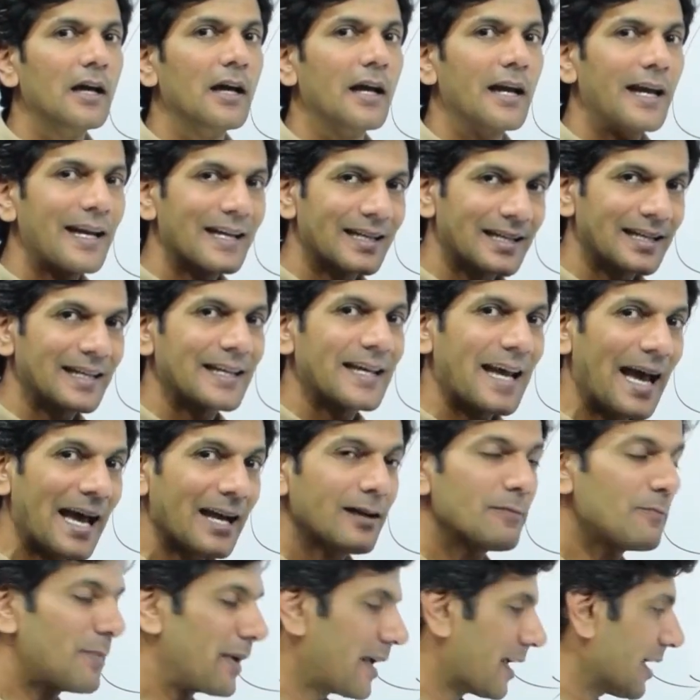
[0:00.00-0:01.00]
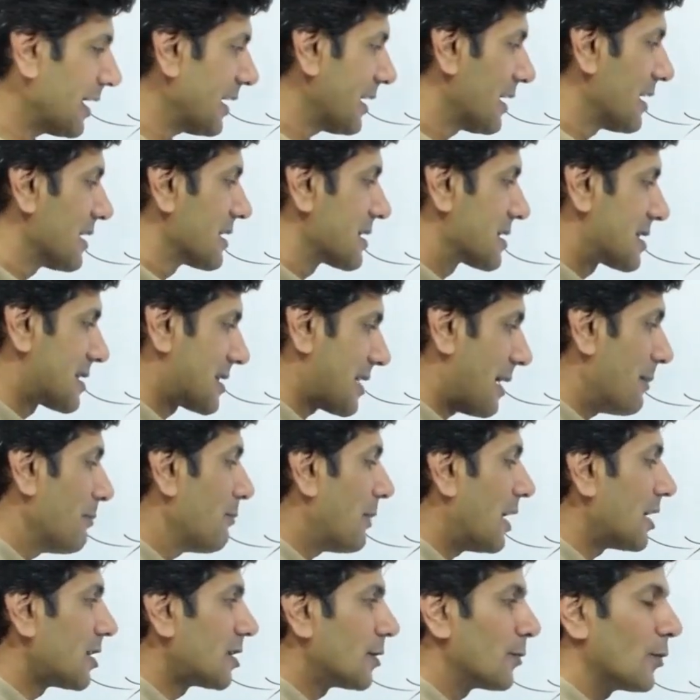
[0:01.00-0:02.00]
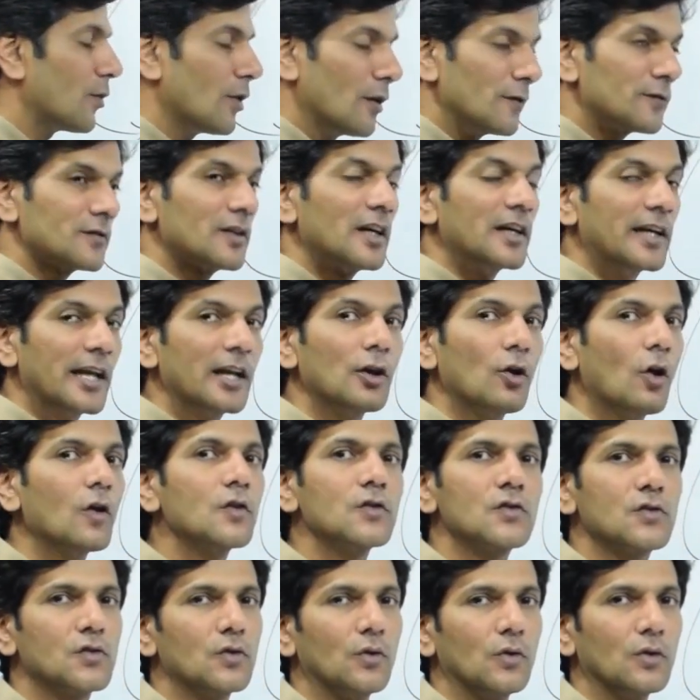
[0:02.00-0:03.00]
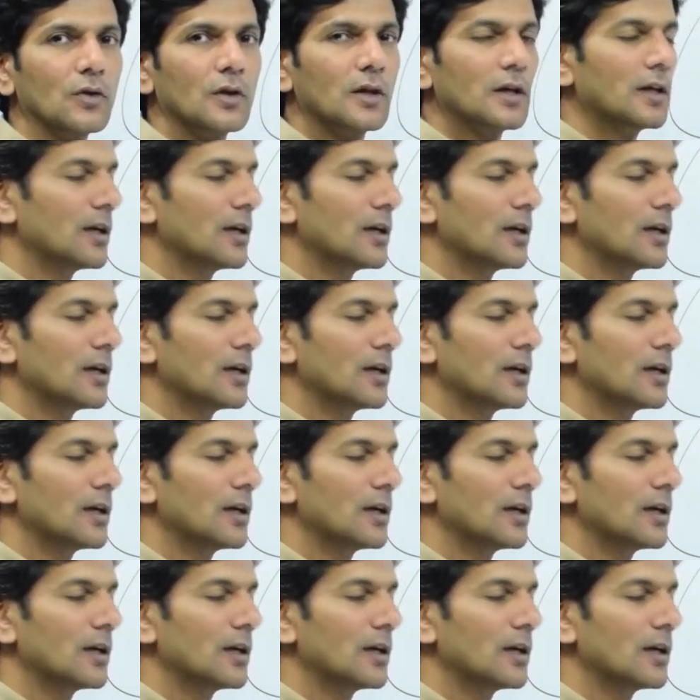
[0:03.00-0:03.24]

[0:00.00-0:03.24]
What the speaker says: It can be some multiple of 13 also.